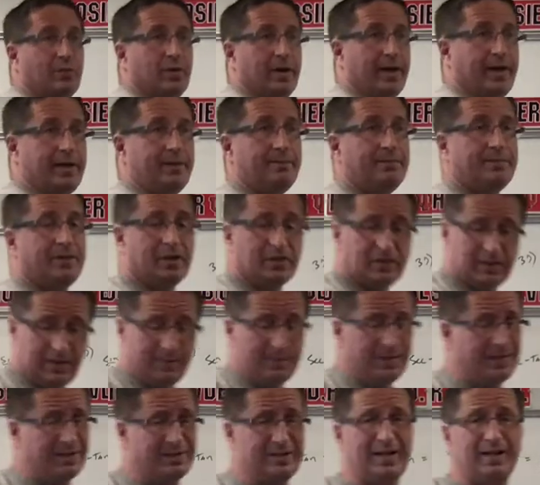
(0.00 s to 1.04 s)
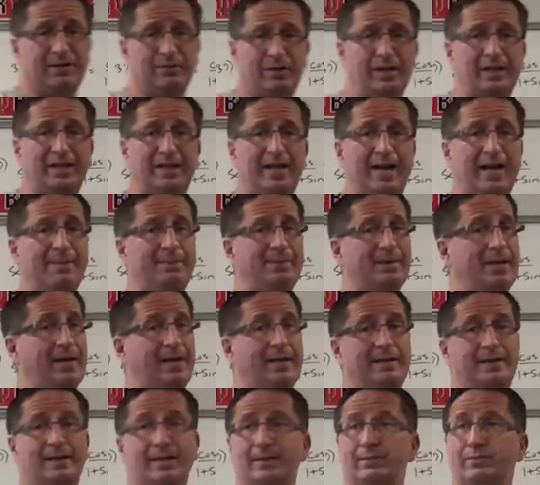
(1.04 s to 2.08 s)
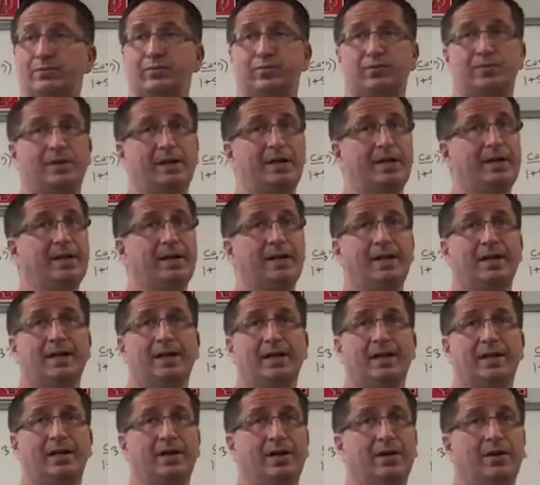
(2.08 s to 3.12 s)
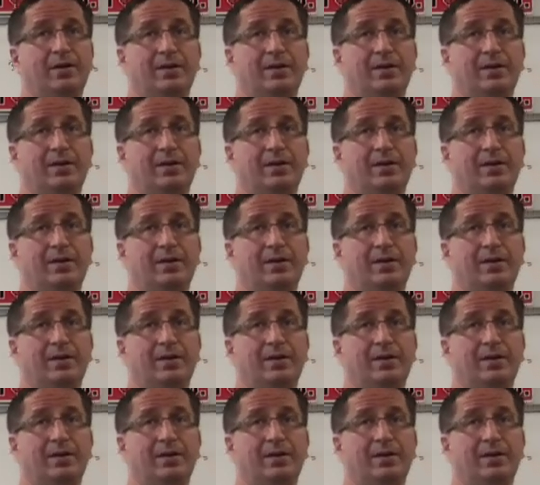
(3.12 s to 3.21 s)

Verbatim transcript: way. There's some of these that get really complicated that you know,